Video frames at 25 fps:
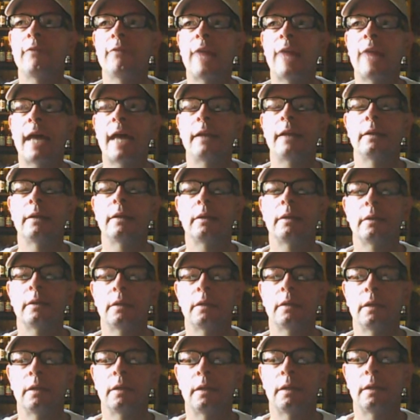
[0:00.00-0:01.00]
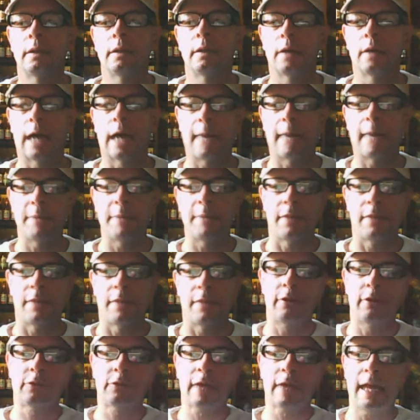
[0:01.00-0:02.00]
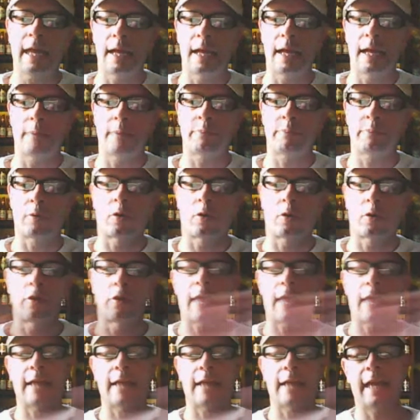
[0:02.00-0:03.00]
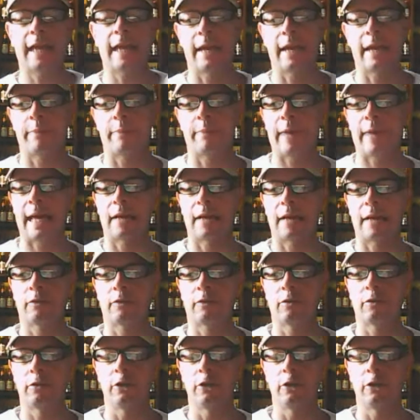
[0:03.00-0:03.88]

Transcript: that I'm in this camp or that camp attitude.